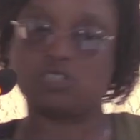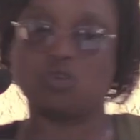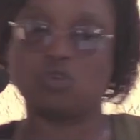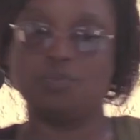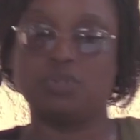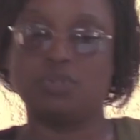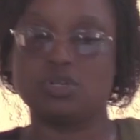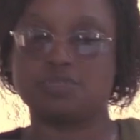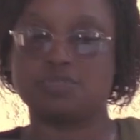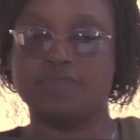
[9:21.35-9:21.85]

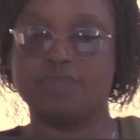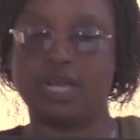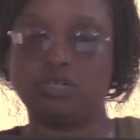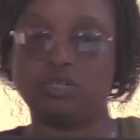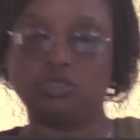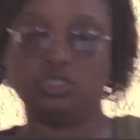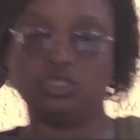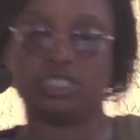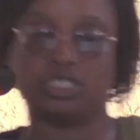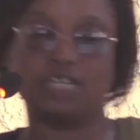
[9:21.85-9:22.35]
because
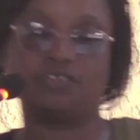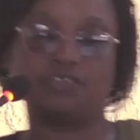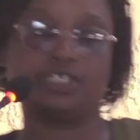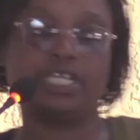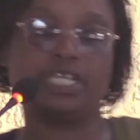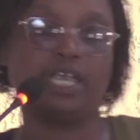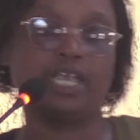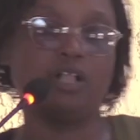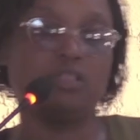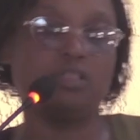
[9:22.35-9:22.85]
makutojika very
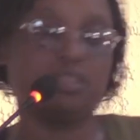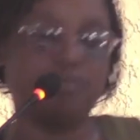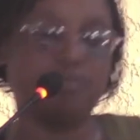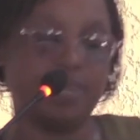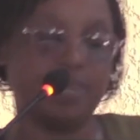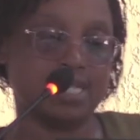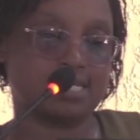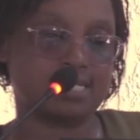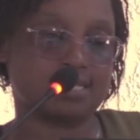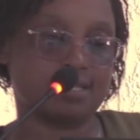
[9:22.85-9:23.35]
healthy
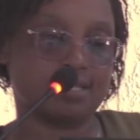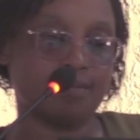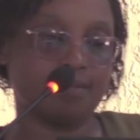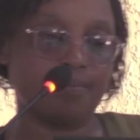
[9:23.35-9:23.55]
mess.